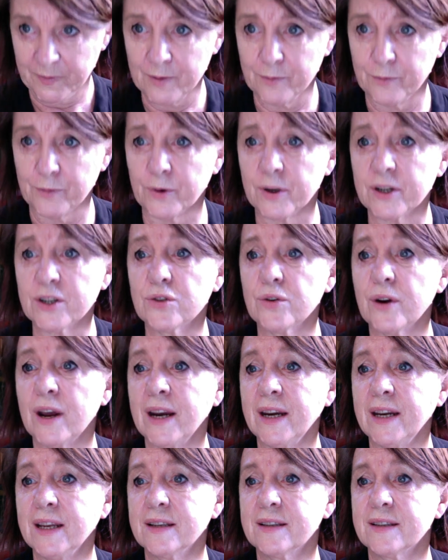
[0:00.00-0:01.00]
for a
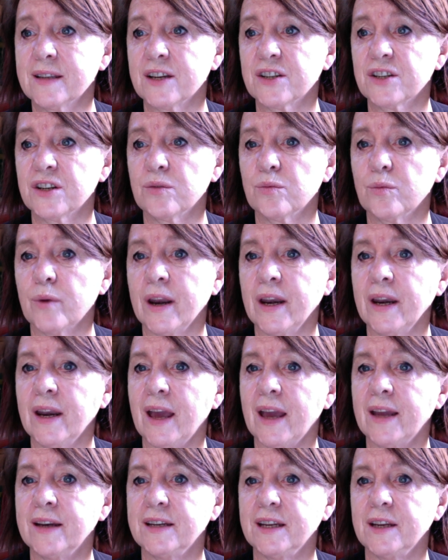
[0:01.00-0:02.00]
training session when
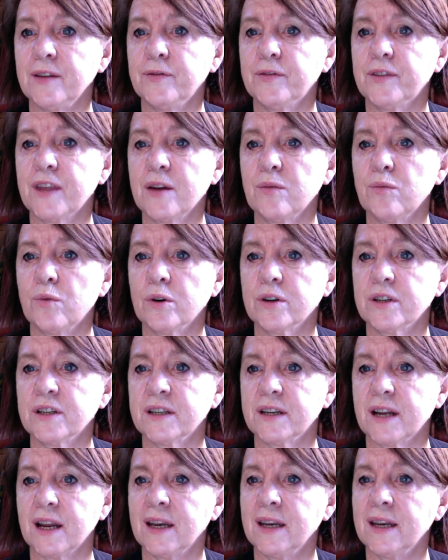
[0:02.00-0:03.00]
and if they wanted
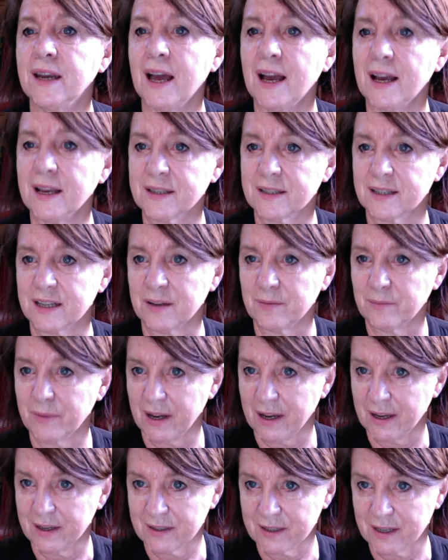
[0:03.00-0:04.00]
a lasting
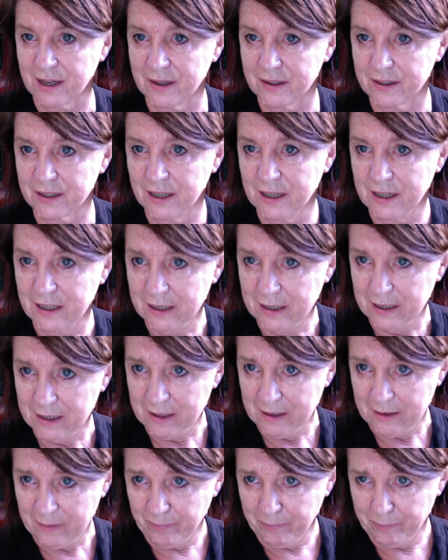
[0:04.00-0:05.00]
passout.
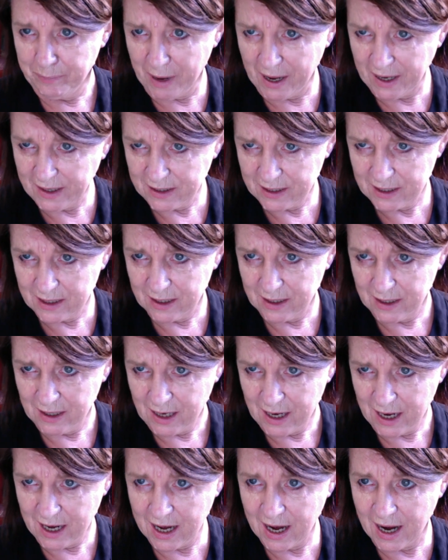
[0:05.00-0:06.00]
But,
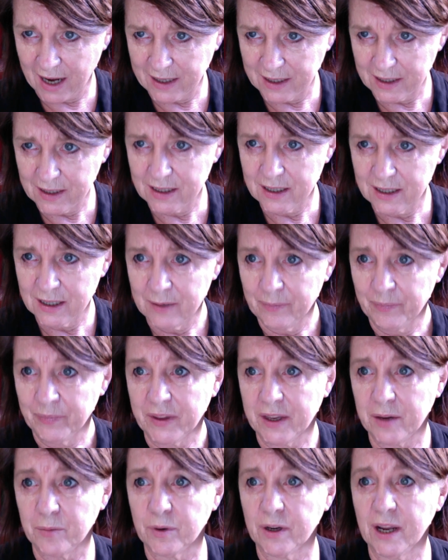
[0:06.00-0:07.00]
he added,
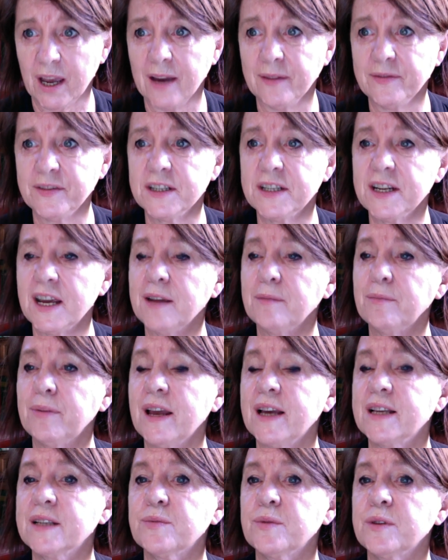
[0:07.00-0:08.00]
it would have to take
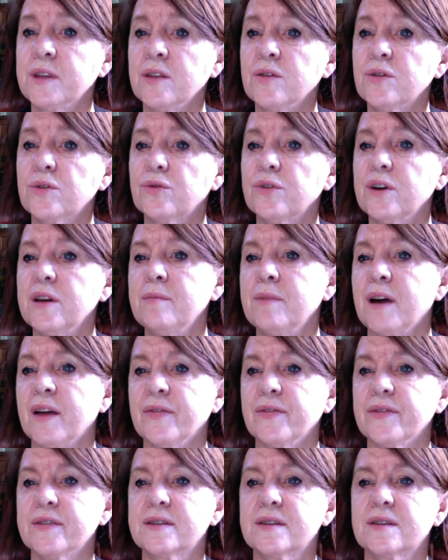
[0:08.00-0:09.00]
place within three
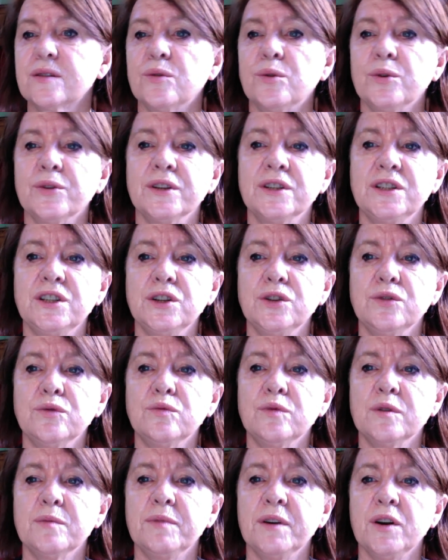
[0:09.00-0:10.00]
months, or the deal
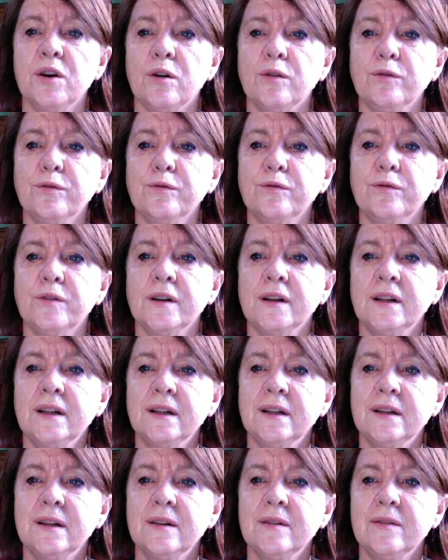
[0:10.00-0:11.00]
would be off.
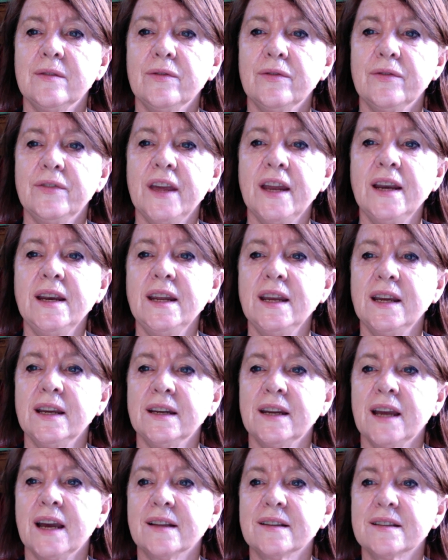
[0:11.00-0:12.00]
Then he
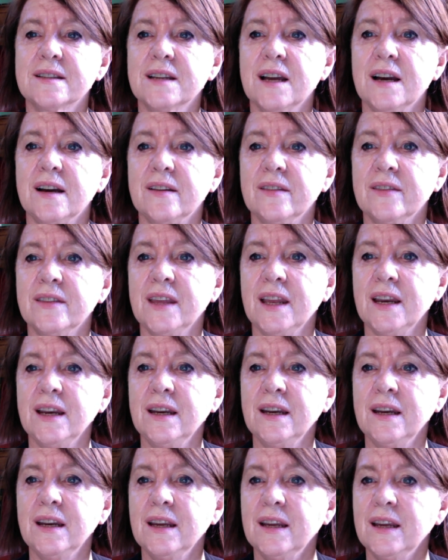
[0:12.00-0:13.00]
announced.
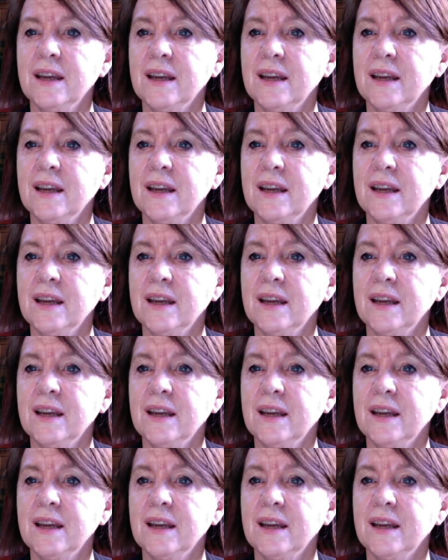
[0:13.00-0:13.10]
Then.